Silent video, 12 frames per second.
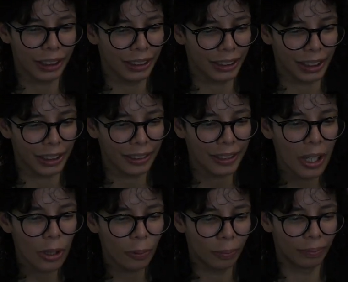And it's like,
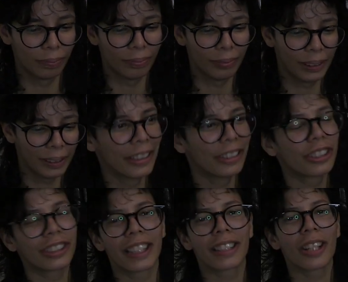nope. You're
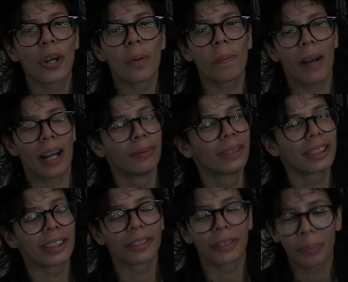just like, nope, I'm just
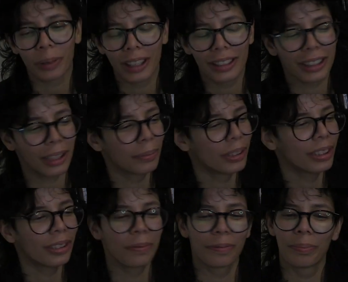gonna repress. I'm just
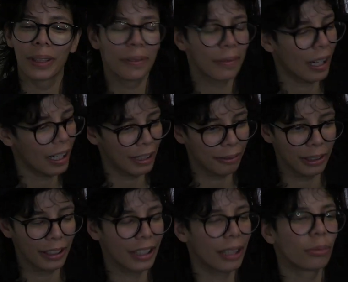gonna be fine
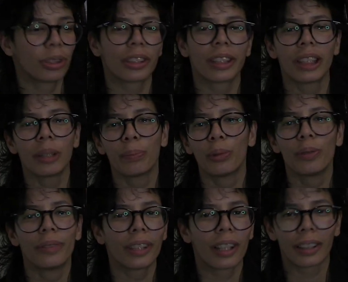with it. I'm just gonna keep
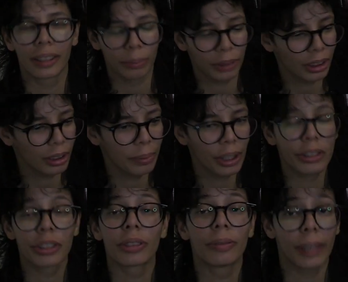moving on. I'm just gonna be on
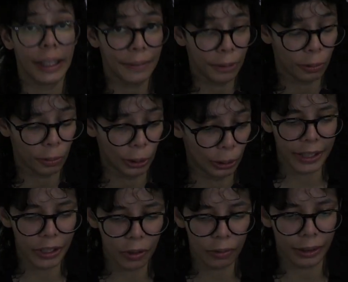survival mode. You
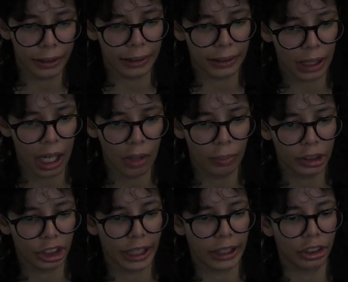don't realize how
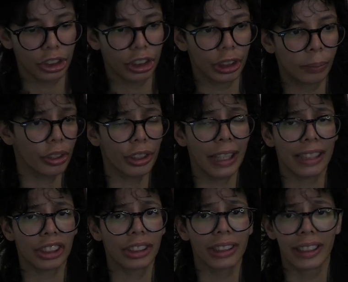much energy you're
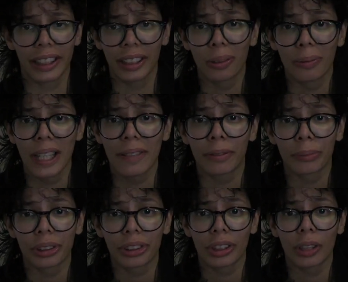actually taking away from
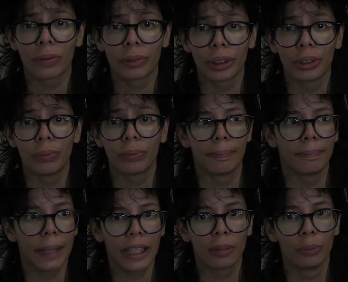yourself when you
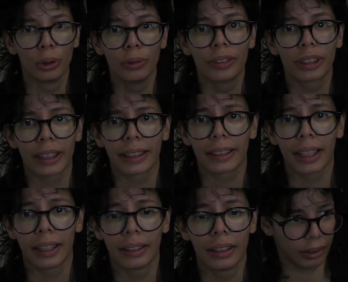make moves like
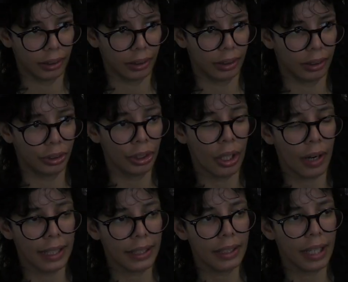that. You know,
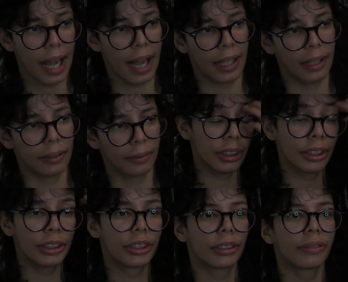I didn't have
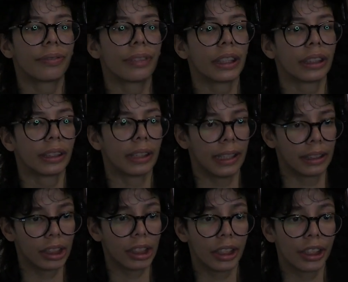the severe
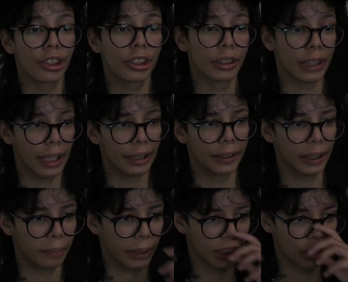isolation that
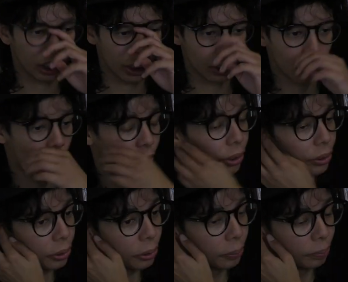Elliot Page has gone
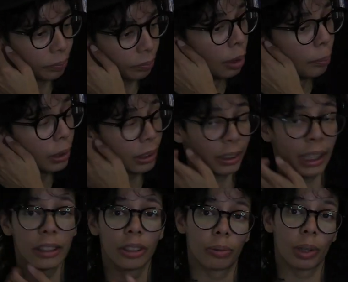through, because
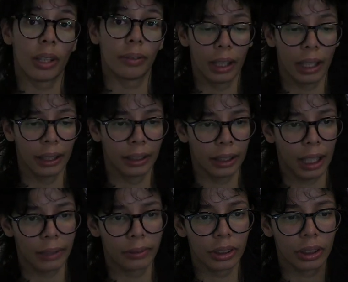that is rough. I
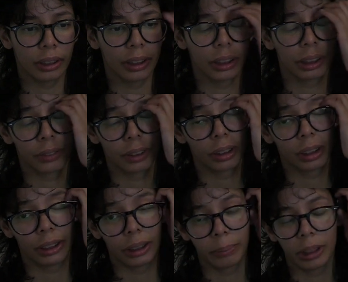was lucky enough to
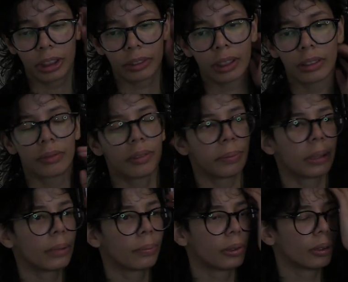like be surrounded with
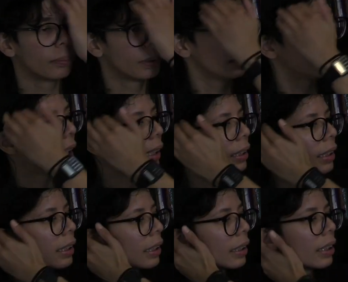people, but I
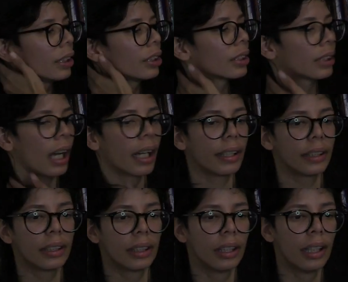think
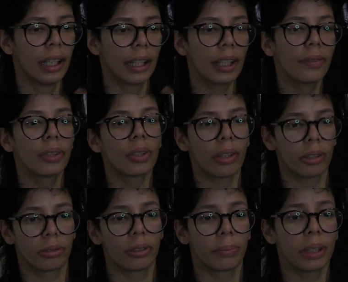inside, even though I
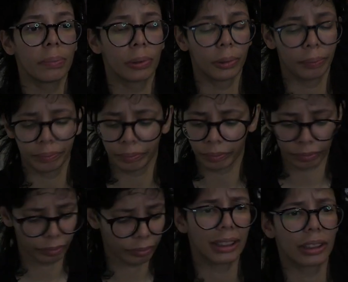was with people,
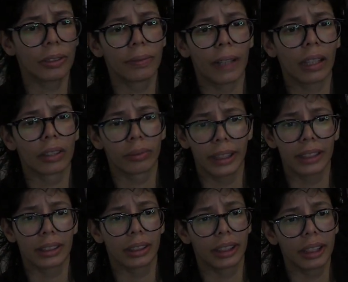I still found
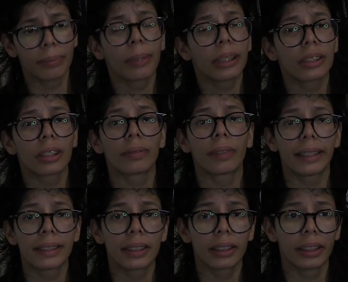ways to keep myself
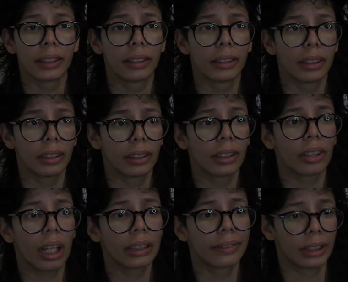isolated in a
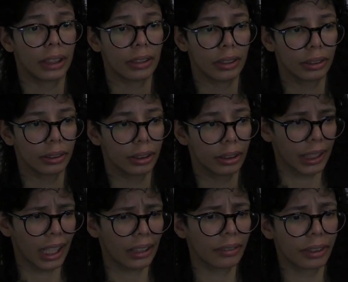lot of senses and
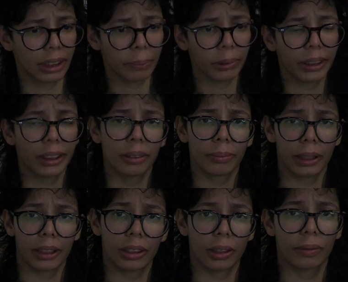kind of separated
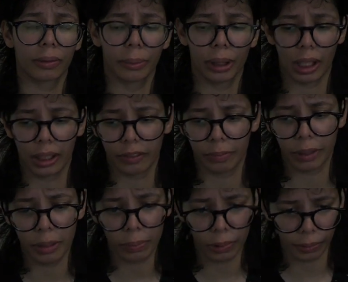myself from a lot of
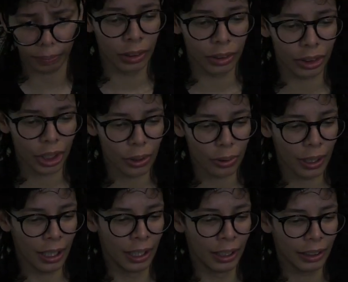people. So
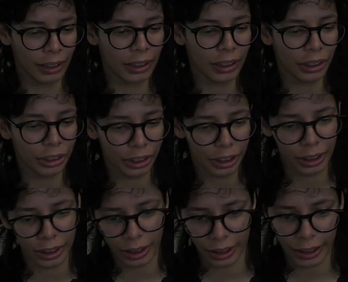it's interesting
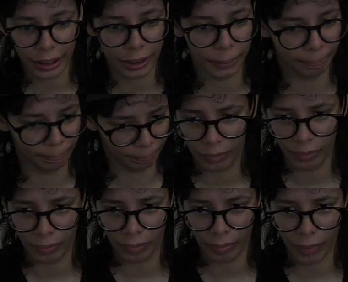to think
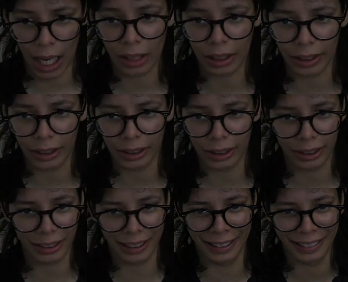how that is
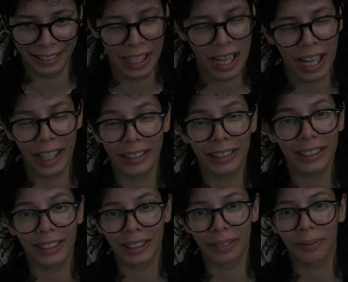
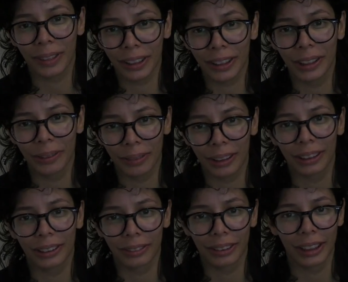very
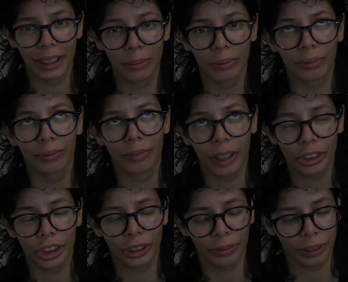fucking
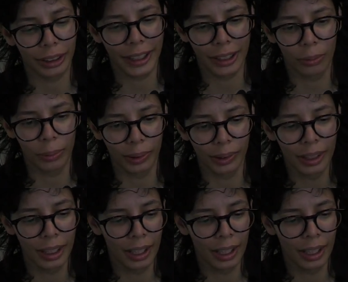relatable.